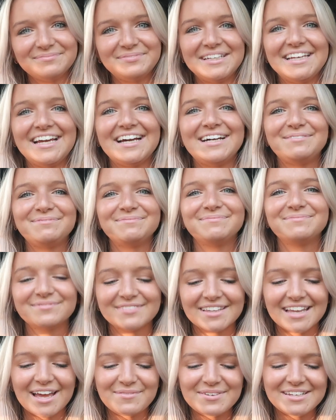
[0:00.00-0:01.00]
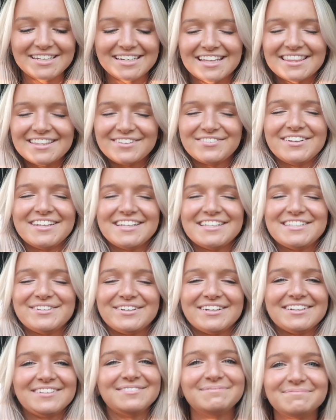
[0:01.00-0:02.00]
but yeah, I mean, nothing really
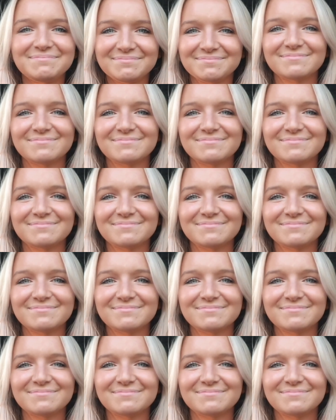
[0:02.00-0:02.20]
to it.